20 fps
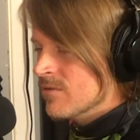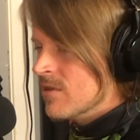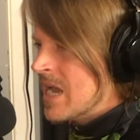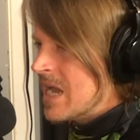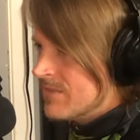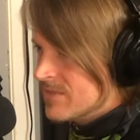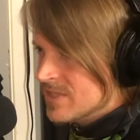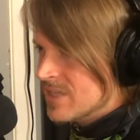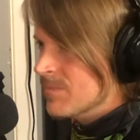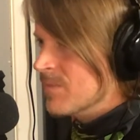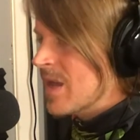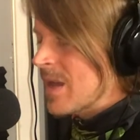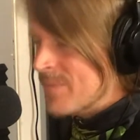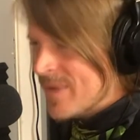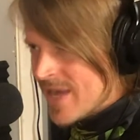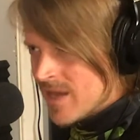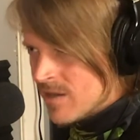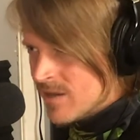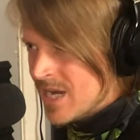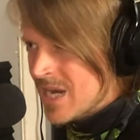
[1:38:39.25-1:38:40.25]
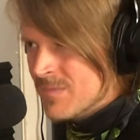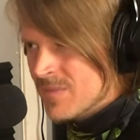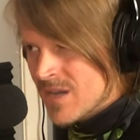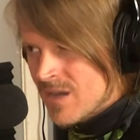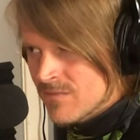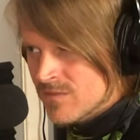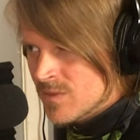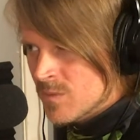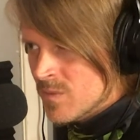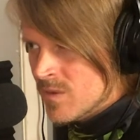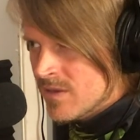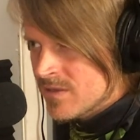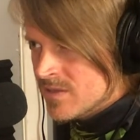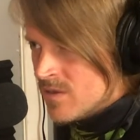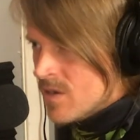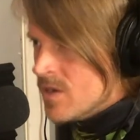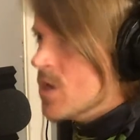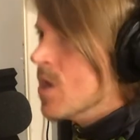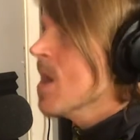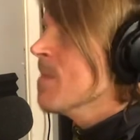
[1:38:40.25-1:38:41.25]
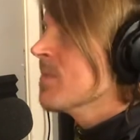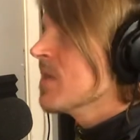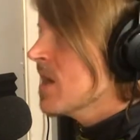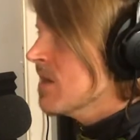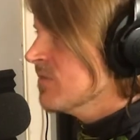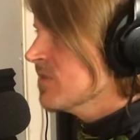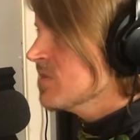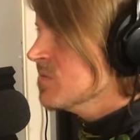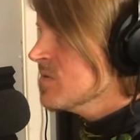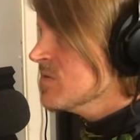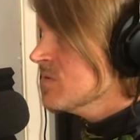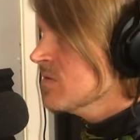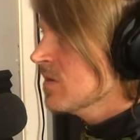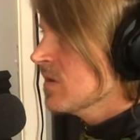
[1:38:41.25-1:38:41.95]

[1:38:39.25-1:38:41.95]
or have a pedal that I'm comfortable with, so I know I'm comfortable.